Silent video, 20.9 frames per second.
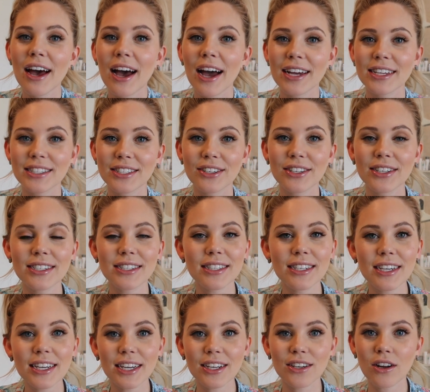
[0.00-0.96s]
I
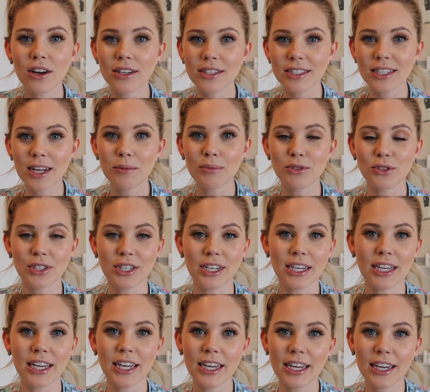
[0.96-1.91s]
seriously cannot stop
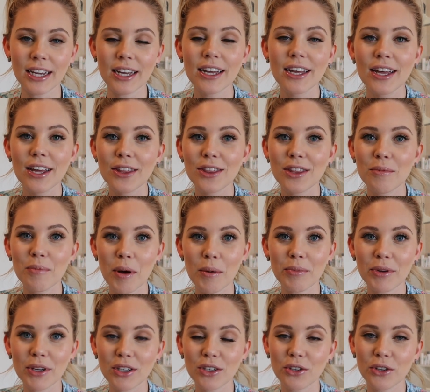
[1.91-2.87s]
drinking the
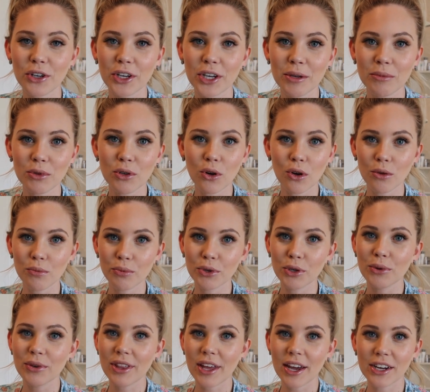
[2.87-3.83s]
pumpkin cream cold
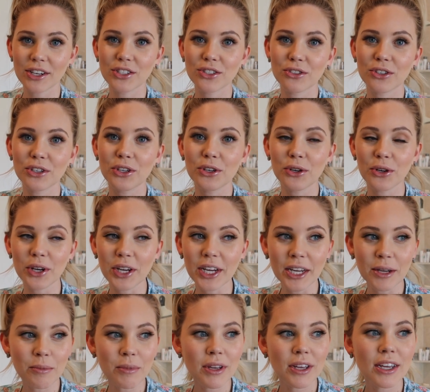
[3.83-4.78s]
brew with extra
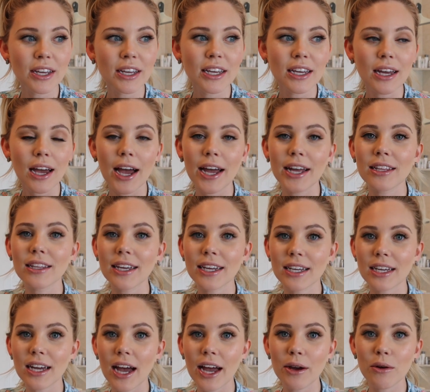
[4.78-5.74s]
cream. I
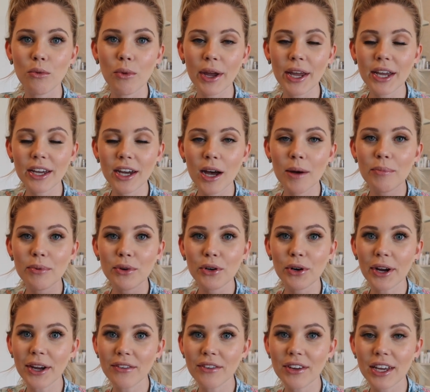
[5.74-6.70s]
like, I wake up
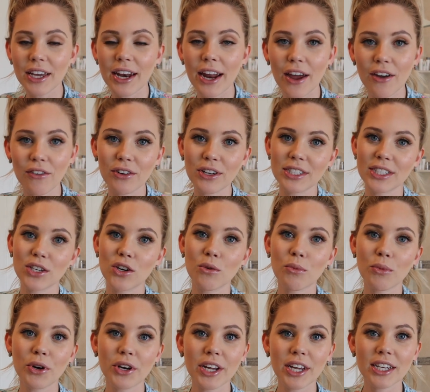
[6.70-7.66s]
craving it every
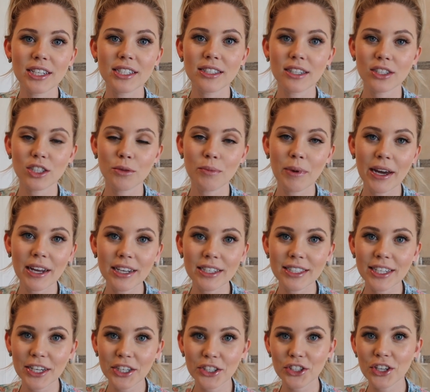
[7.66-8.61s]
single morning. It's such a bad
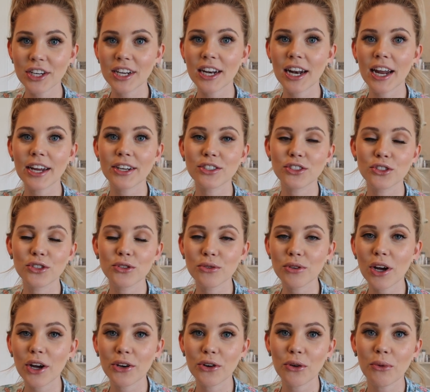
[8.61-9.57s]
addiction and I do
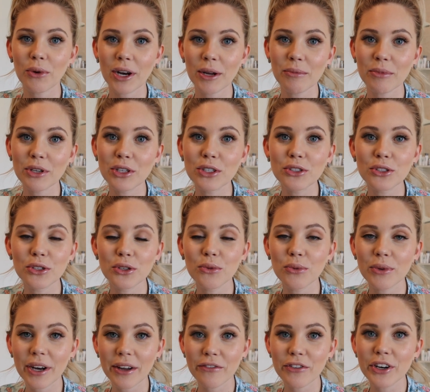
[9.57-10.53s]
not know what I'm gonna do
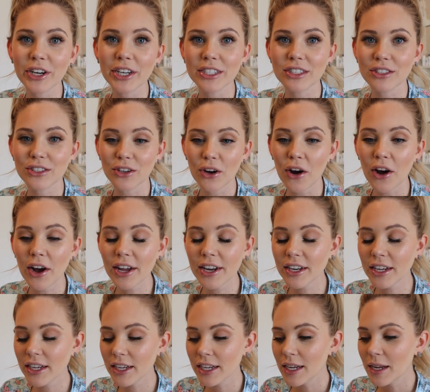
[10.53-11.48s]
whenever it's
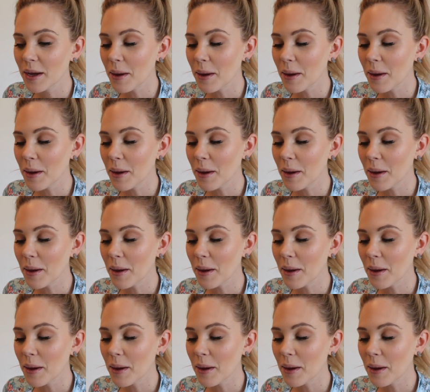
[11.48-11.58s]
gone.